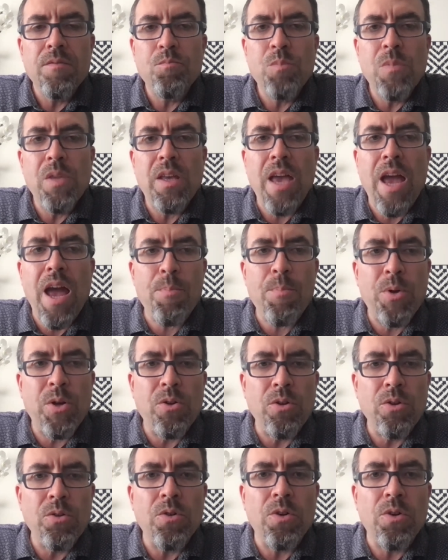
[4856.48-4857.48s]

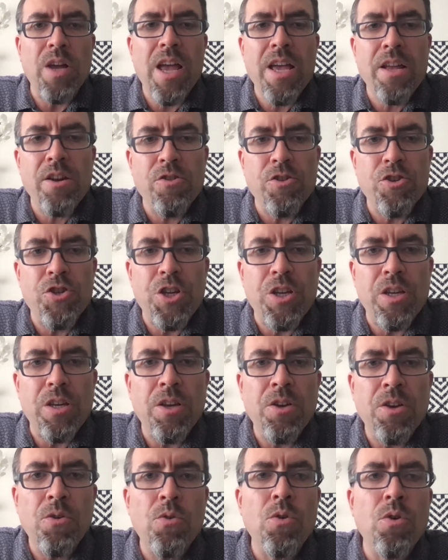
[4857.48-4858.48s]
capital or
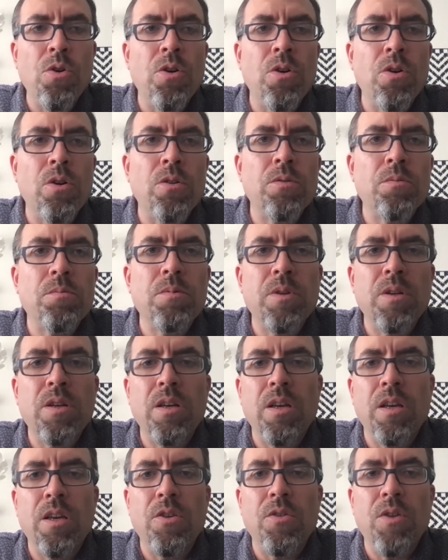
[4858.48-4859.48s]
energy or
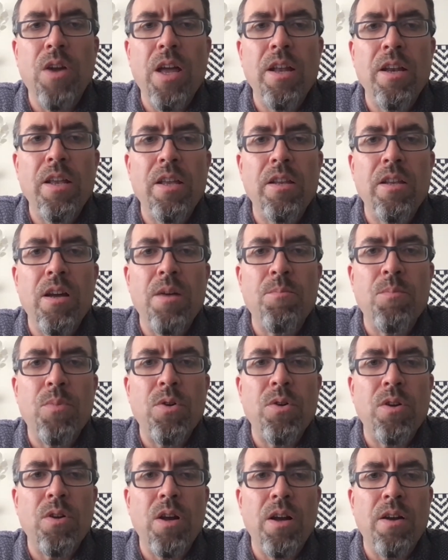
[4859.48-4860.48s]
any
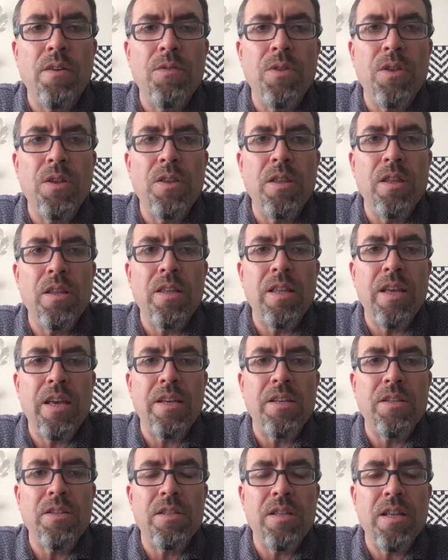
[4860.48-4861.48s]
number of the
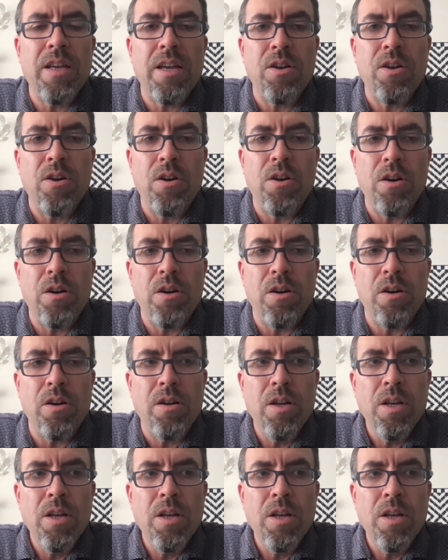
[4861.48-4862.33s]
things that are